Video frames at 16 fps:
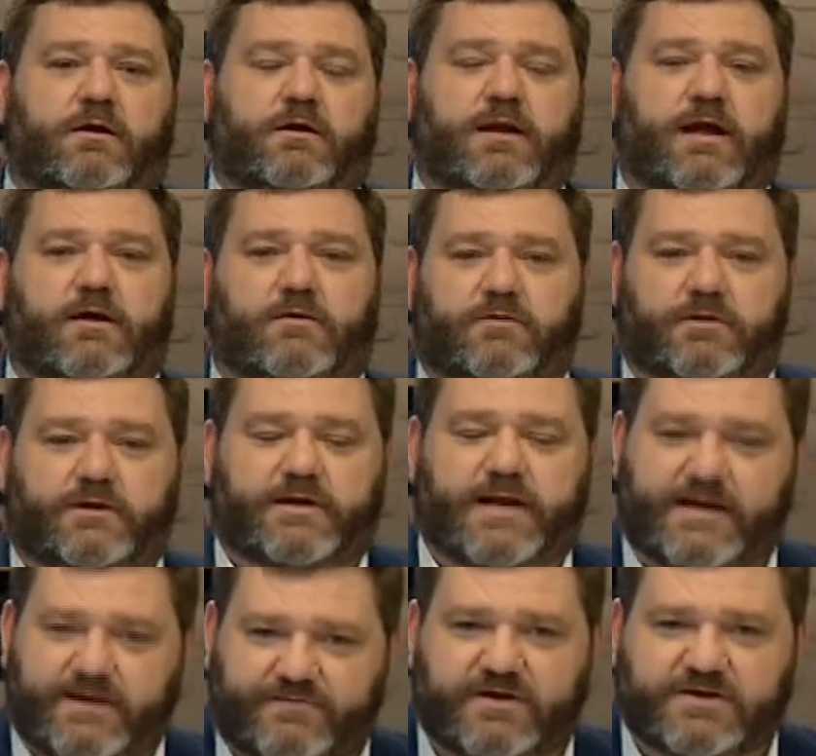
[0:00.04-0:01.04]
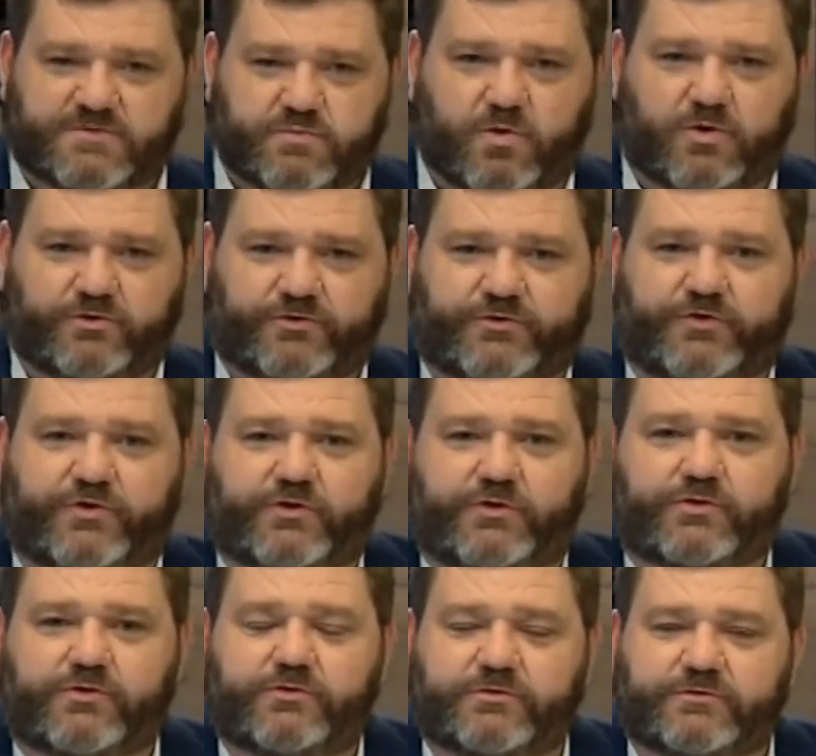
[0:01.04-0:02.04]
Now, none of us want
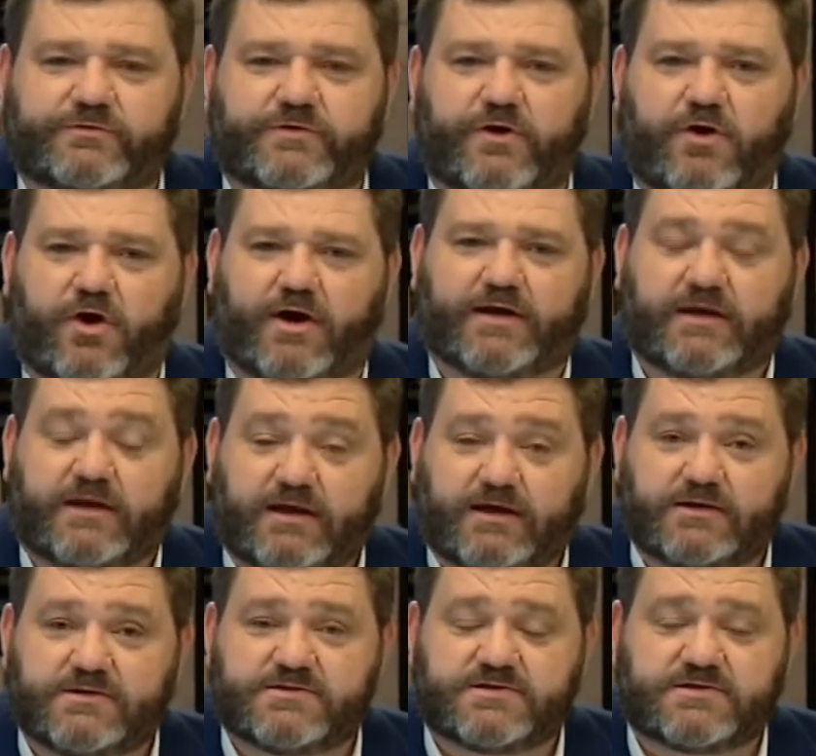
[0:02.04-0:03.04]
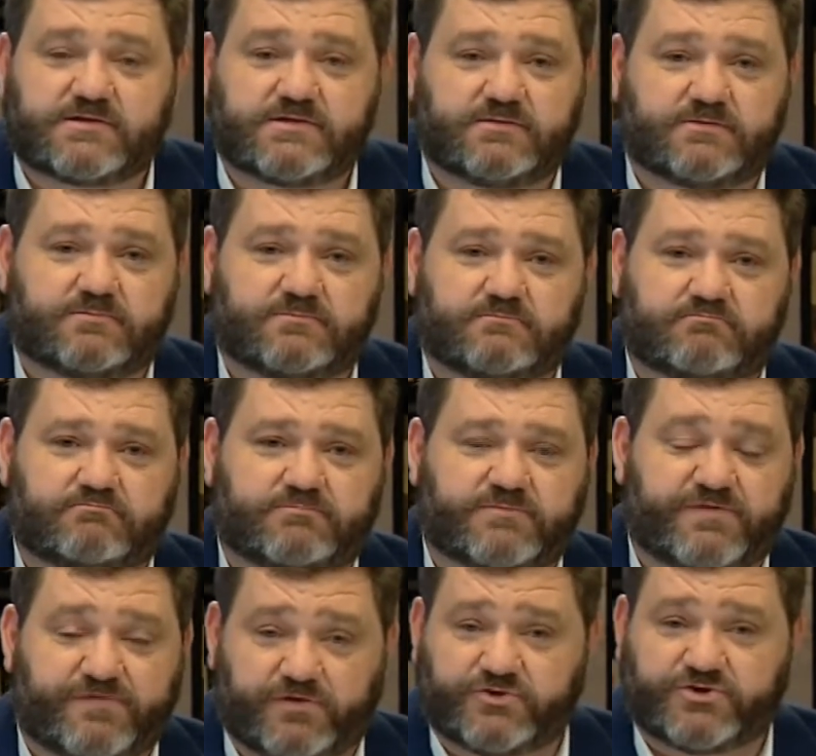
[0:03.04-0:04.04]
to deny kids
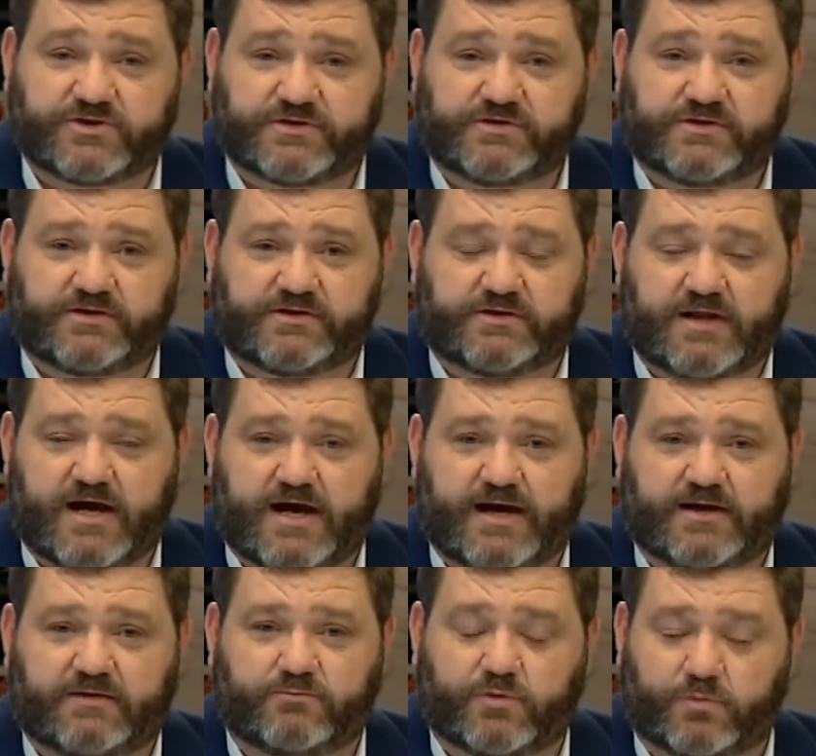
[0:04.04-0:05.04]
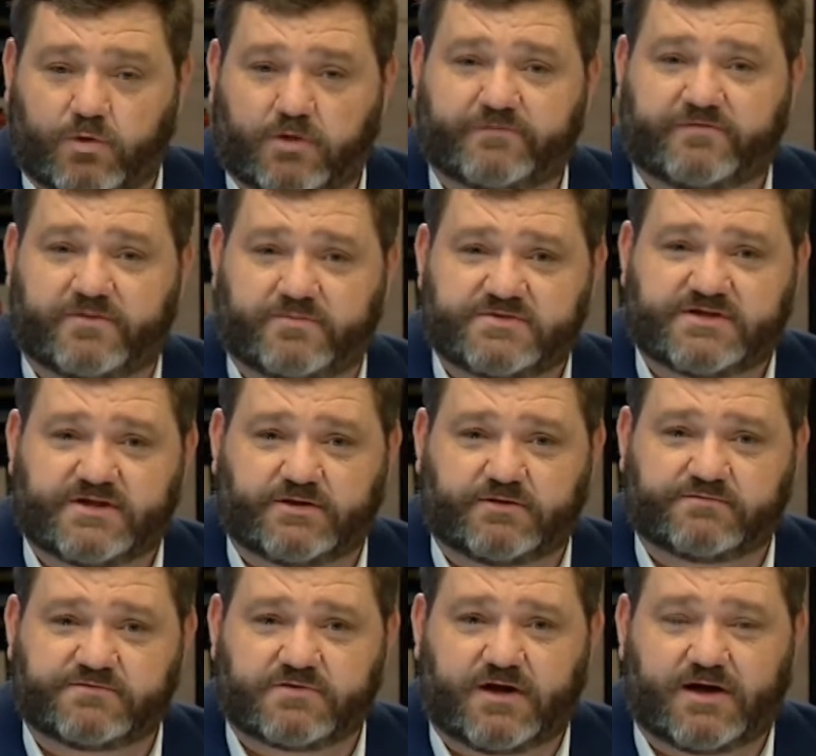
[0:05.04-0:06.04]
the future that they would want for
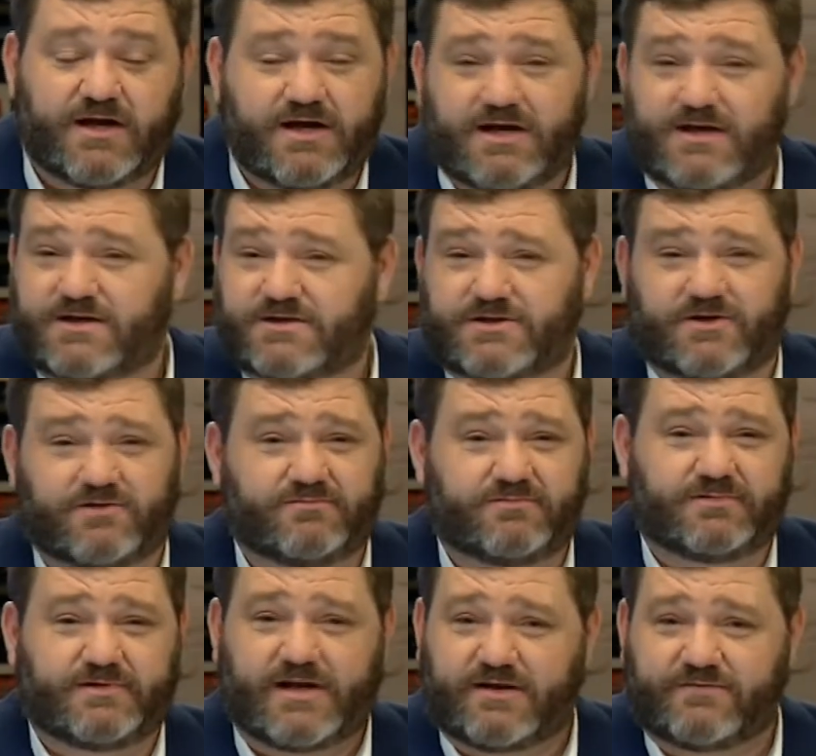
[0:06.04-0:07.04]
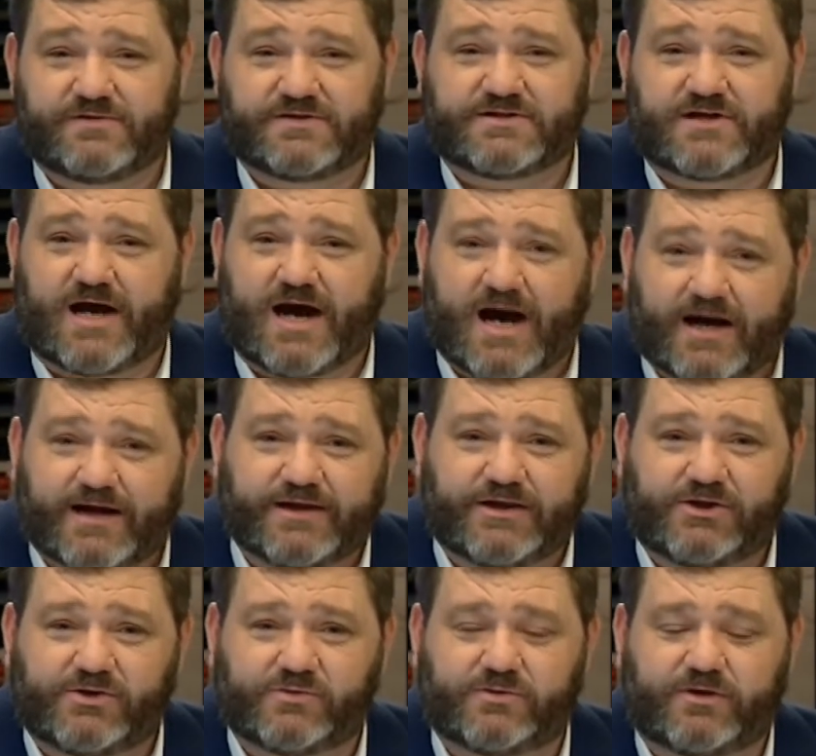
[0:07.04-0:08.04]
themselves, right? So none of us
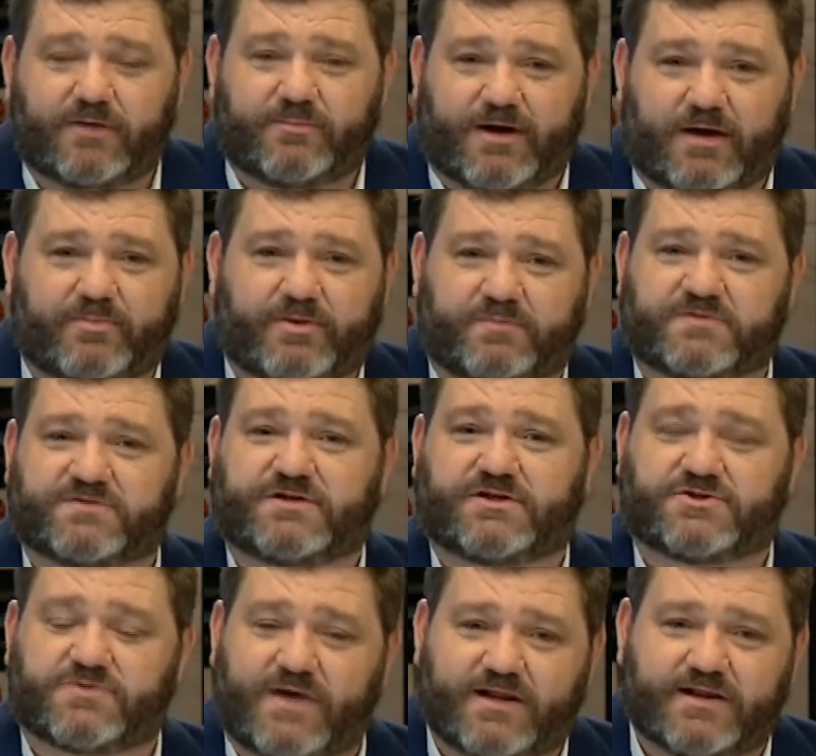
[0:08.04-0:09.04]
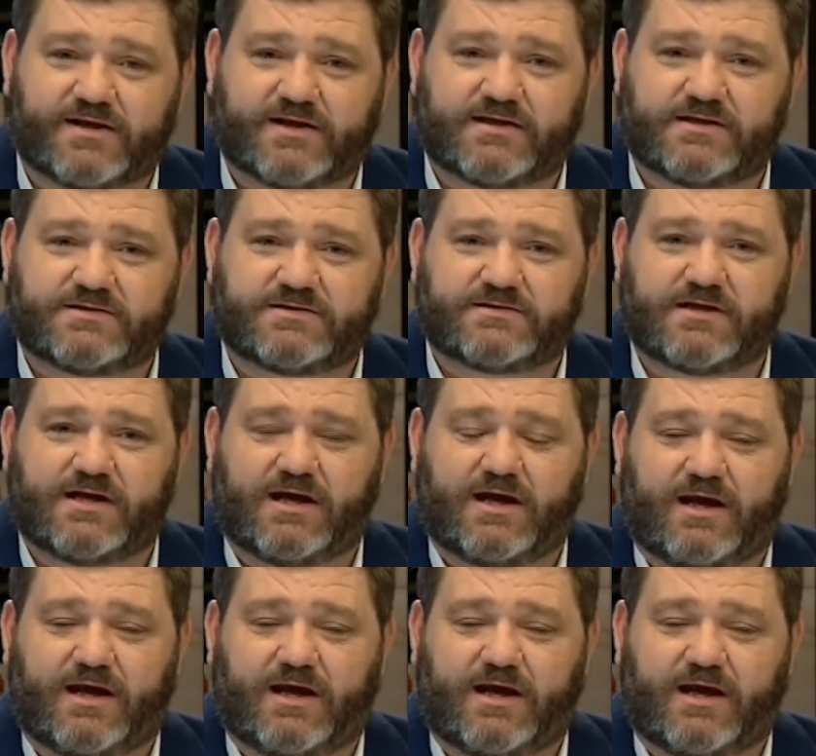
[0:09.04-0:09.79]
argue about people's sexualities,